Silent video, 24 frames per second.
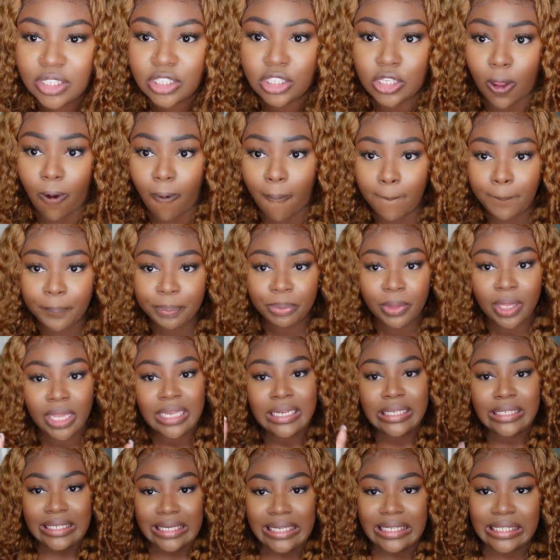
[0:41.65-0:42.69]
So
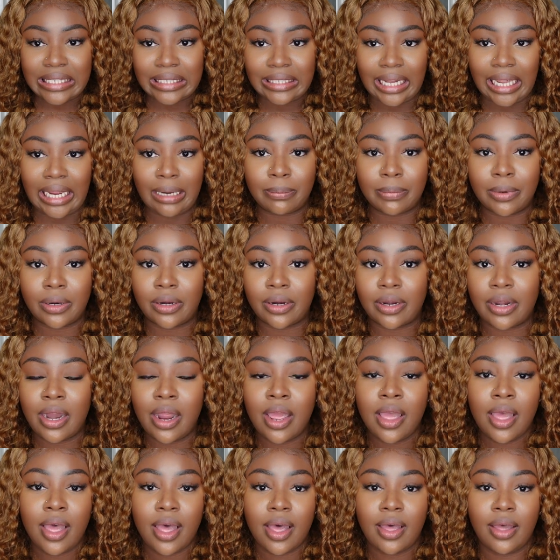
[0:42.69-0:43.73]
disclaimer,
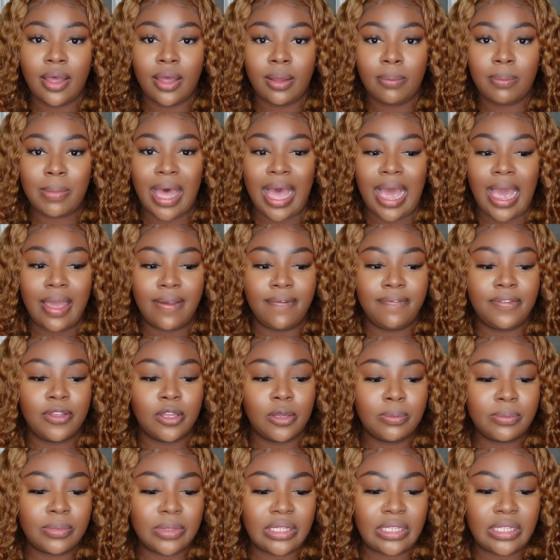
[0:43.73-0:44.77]
I
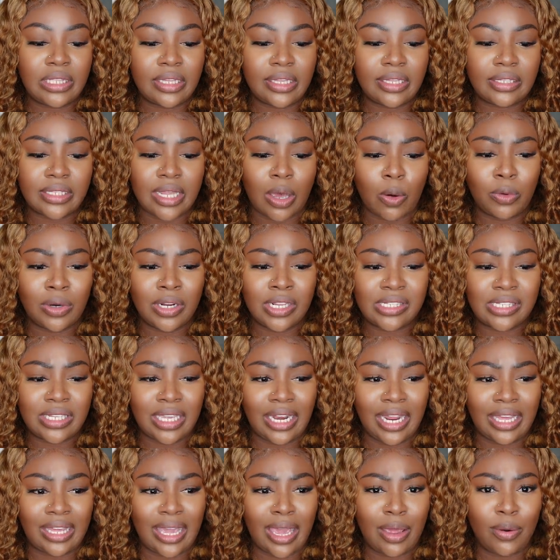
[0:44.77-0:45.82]
filmed this, I want to
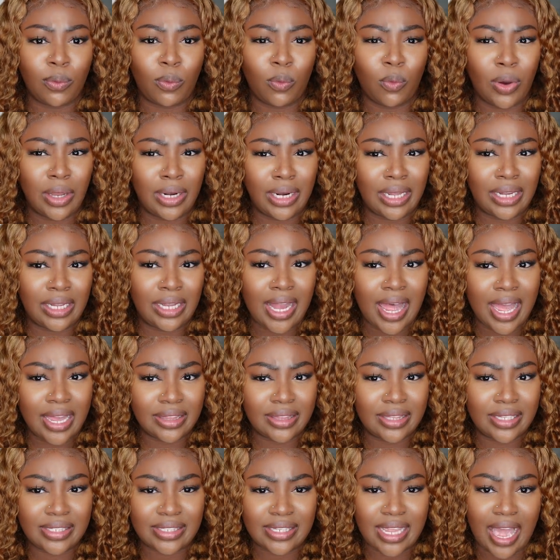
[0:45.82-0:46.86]
say like at 1
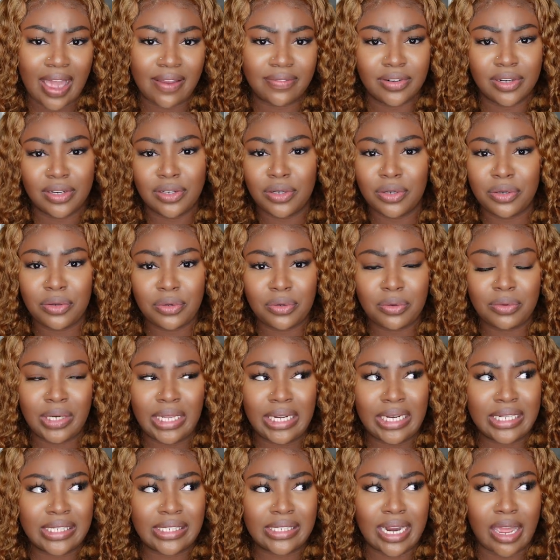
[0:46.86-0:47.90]
o'clock this afternoon.
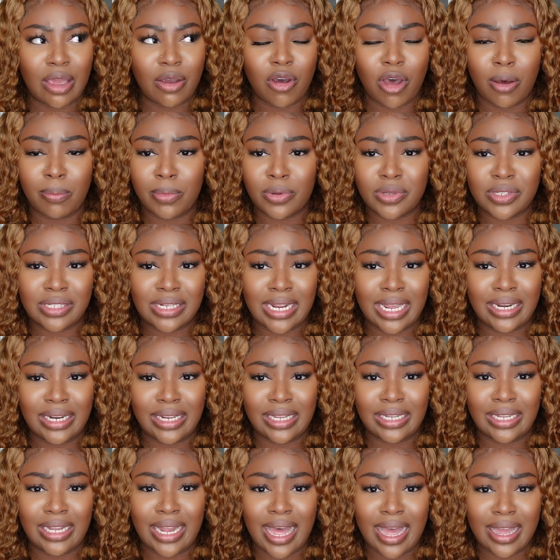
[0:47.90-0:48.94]
It is now almost 9
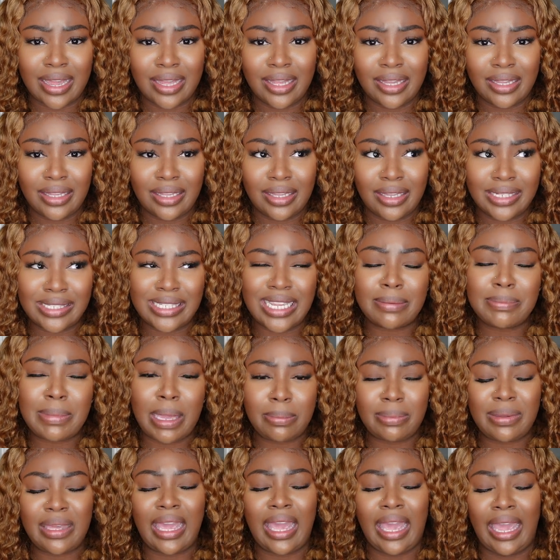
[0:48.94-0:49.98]
o'clock. It's like
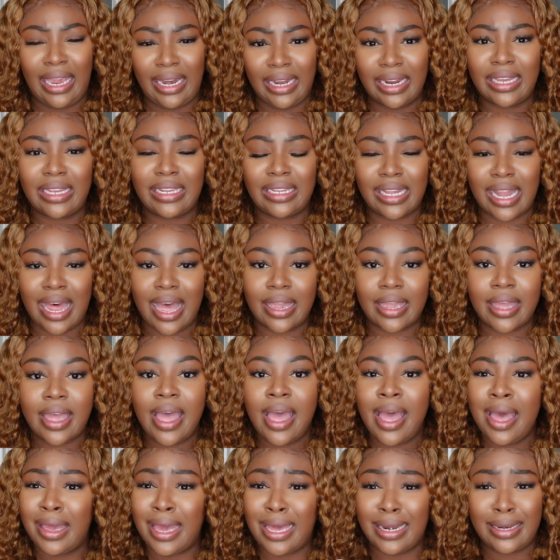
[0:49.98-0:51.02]
maybe 8 o'clock.
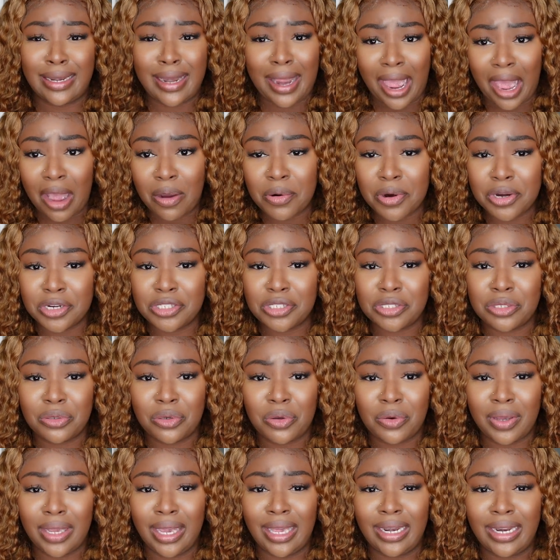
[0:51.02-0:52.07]
Got an hour to
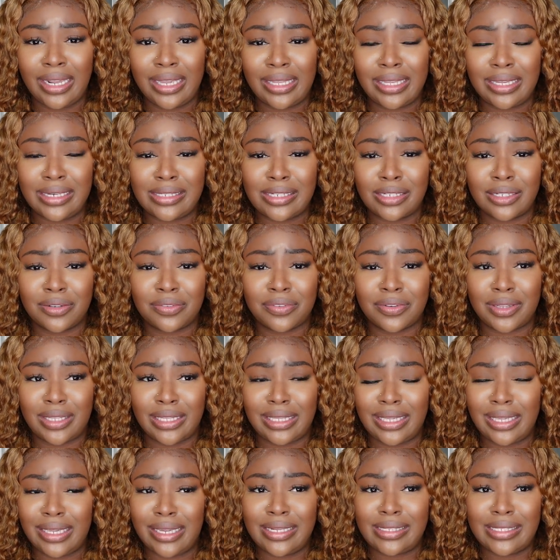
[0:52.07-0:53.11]
go ahead and cook dinner for the
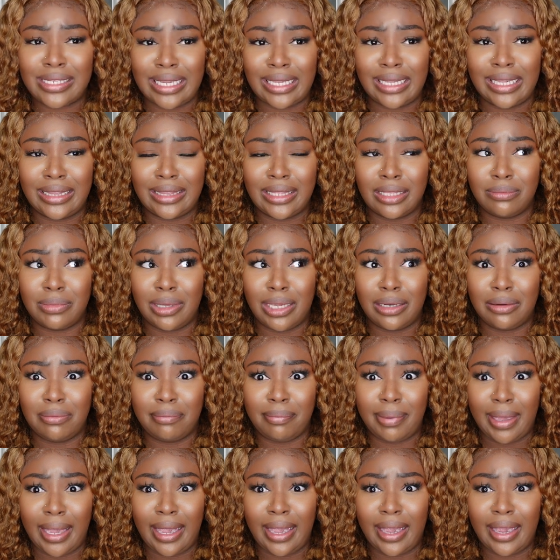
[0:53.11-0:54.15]
kids and get them in
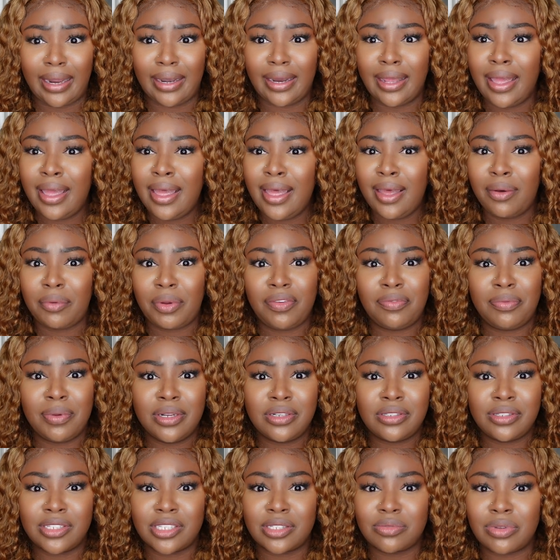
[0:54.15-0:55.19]
bed. We've
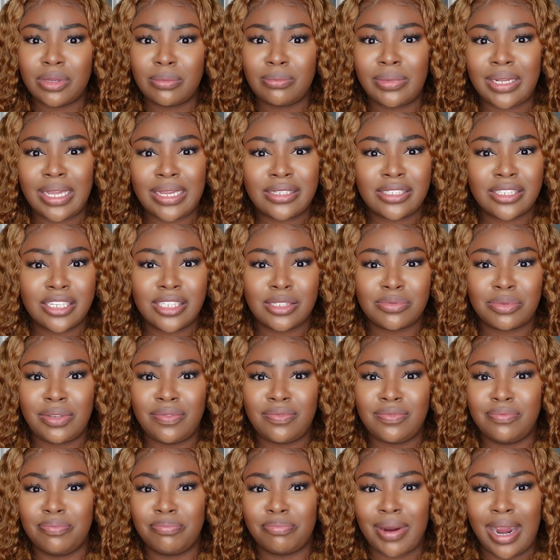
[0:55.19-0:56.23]
been to swim lessons.
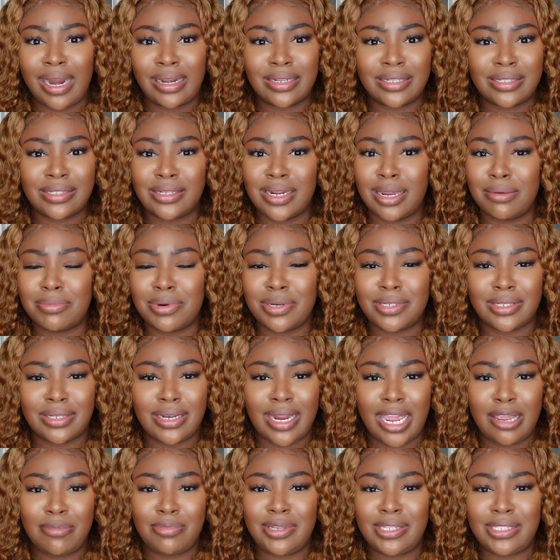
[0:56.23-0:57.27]
We've practiced numbers and
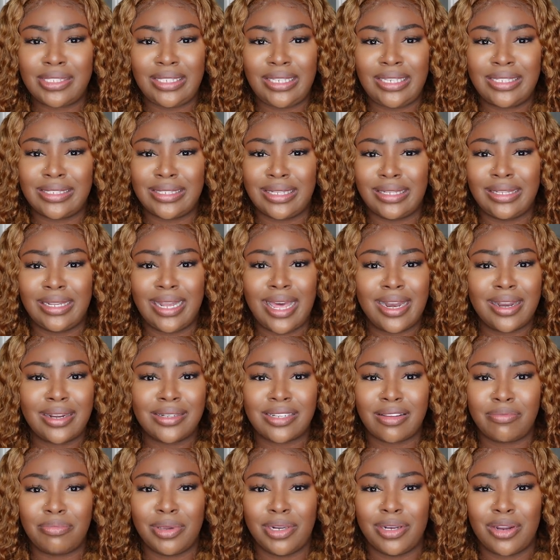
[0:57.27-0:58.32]
ABCs and
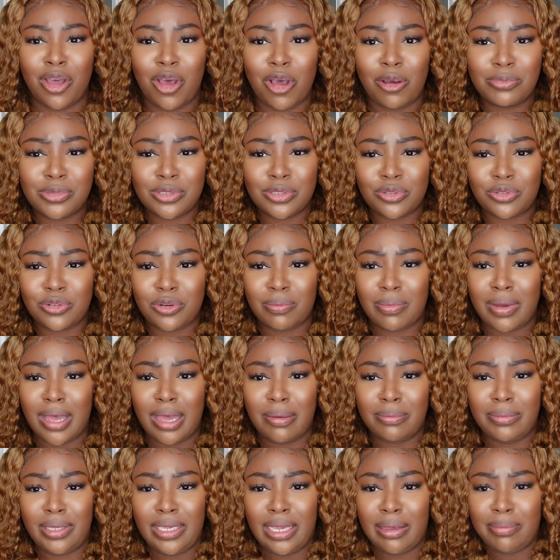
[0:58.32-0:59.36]
letters. I've been homeschool
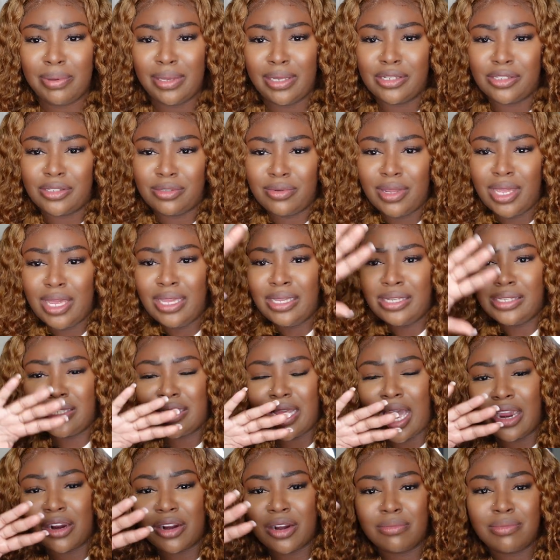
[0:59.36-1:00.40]
mommy. I've been
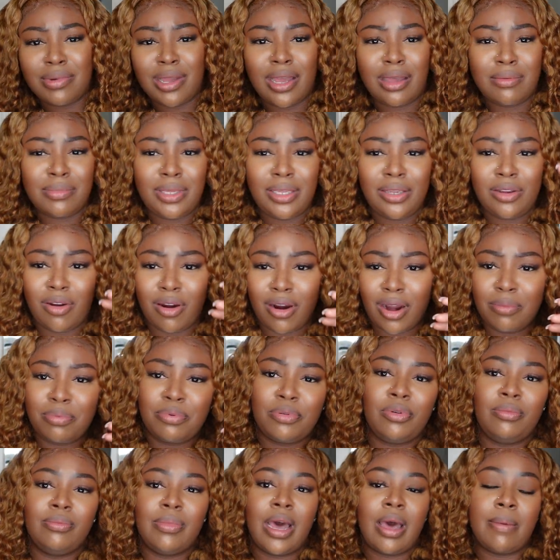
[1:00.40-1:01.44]
soccer mommy,
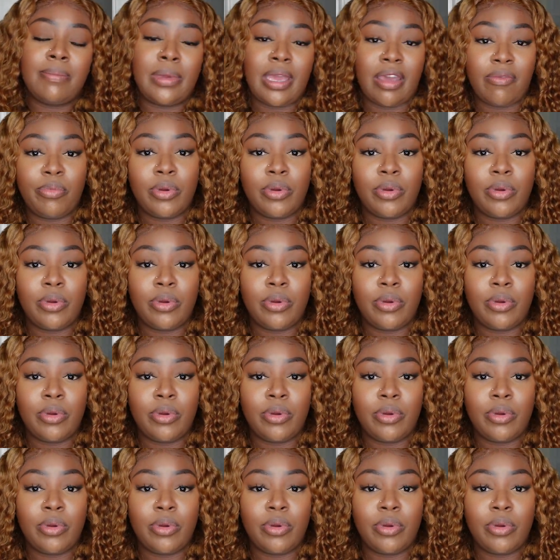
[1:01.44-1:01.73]
carpool mommy.